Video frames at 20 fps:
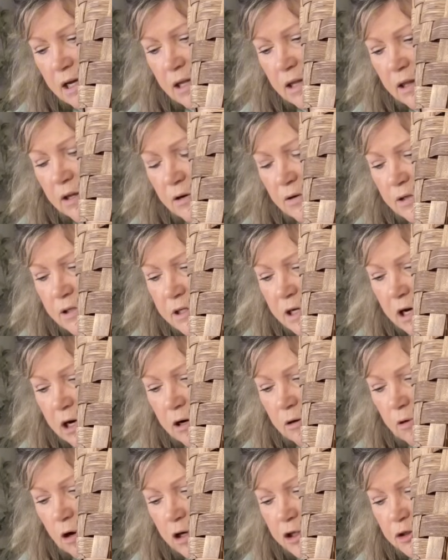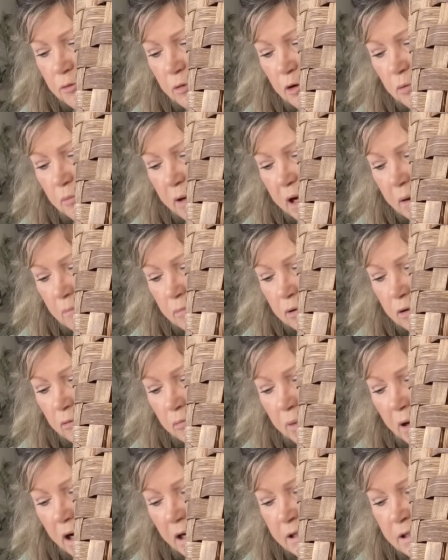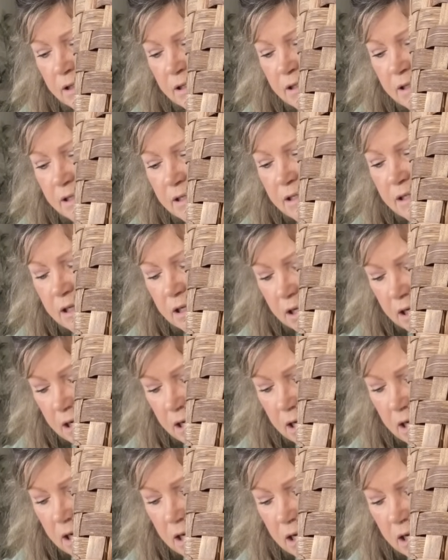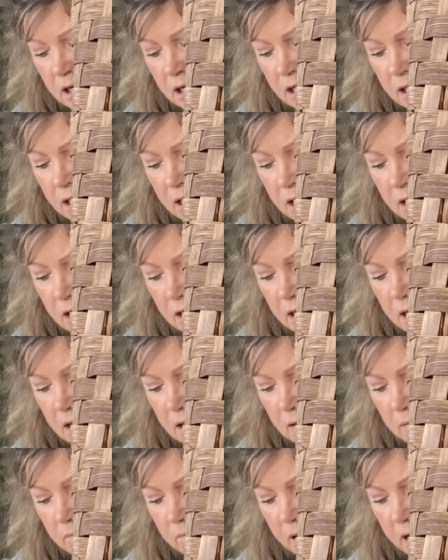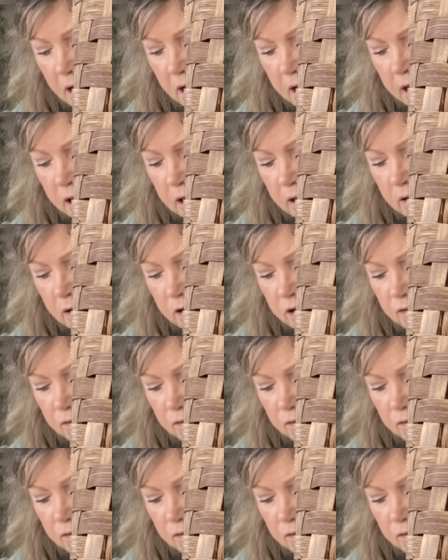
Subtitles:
those are washable bamboo buttons by Cottage.